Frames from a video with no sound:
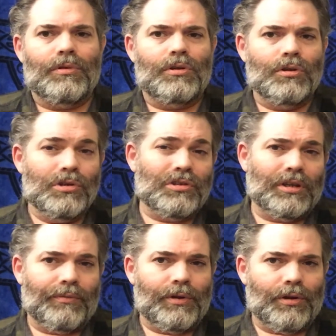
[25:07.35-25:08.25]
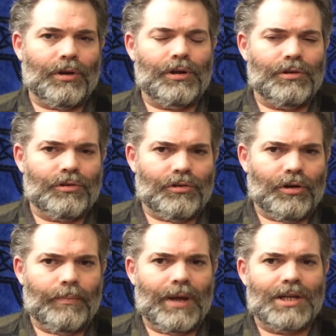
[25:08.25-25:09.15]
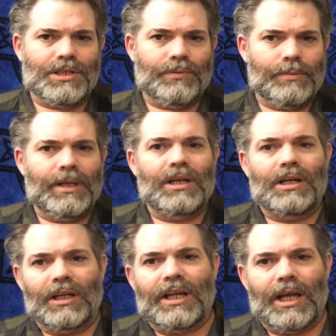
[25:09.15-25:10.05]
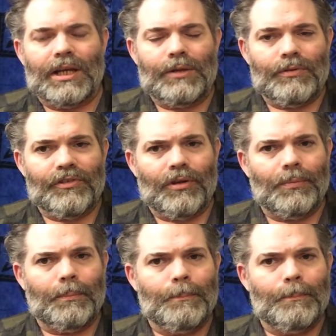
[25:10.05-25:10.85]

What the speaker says: Usually, if we are going to use the term magic, we mean an uncanny result.